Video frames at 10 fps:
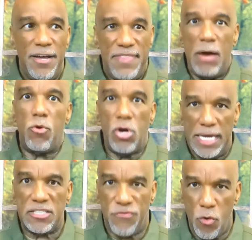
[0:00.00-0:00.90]
that were
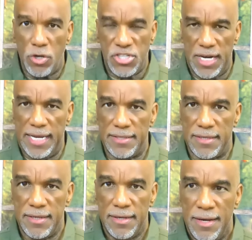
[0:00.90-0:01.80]
less fortunate.
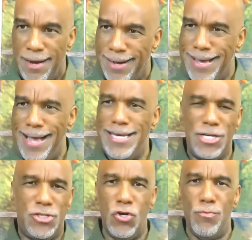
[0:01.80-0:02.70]
A guy in
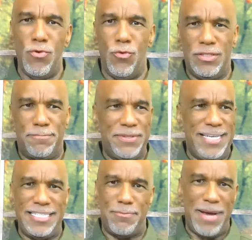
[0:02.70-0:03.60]
the tomb who was
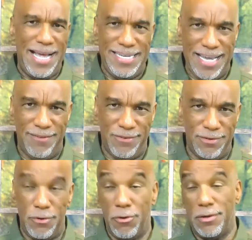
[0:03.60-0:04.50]
possessed by a
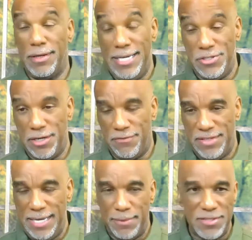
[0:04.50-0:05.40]
devil or a legion of
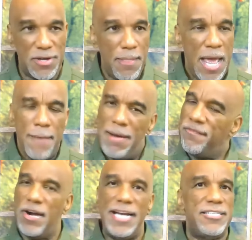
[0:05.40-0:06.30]
demons. My
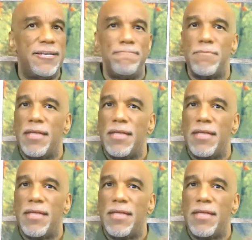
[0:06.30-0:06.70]
friends,